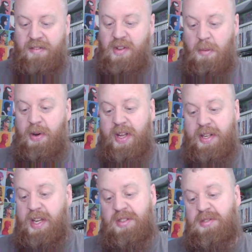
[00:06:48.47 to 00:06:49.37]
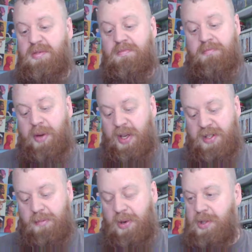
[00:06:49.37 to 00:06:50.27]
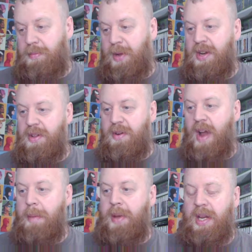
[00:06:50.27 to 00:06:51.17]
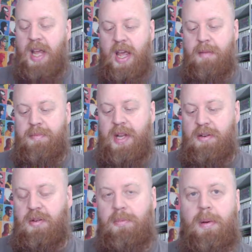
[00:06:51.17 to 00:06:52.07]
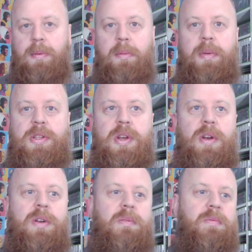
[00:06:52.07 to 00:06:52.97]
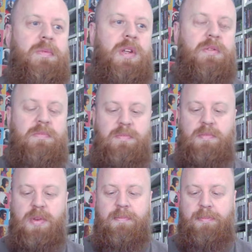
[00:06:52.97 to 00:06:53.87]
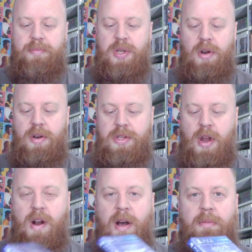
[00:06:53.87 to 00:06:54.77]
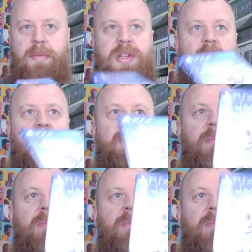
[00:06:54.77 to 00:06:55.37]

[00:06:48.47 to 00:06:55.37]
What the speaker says: Not played this, but it's supposed to be another epic game. Dylan will probably be turning his hair out with me saying I've